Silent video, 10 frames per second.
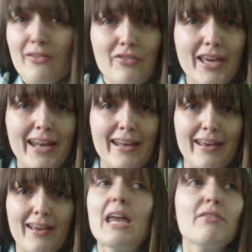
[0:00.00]
forget
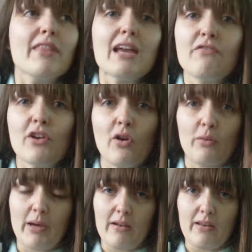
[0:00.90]
it. Even they've forgotten
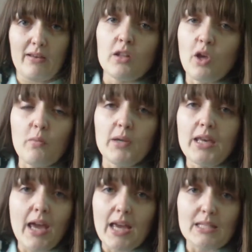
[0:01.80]
about it. Nobody
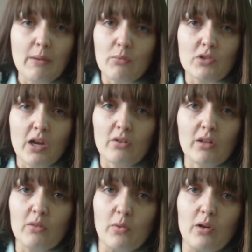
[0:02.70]
cares about what's going on
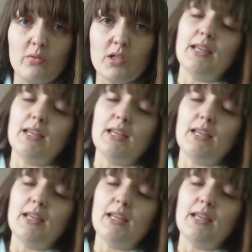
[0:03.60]
in the world.